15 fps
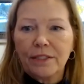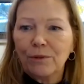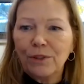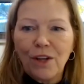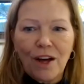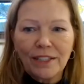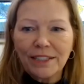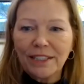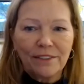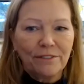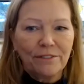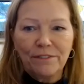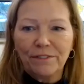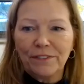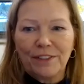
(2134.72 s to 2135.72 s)
So lots
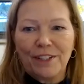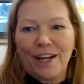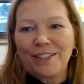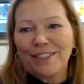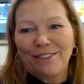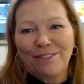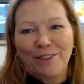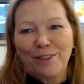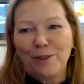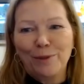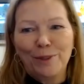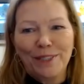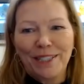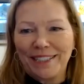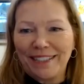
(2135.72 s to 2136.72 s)
of
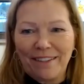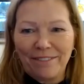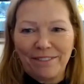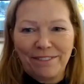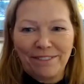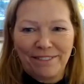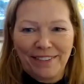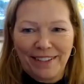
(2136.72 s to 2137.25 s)
cool stuff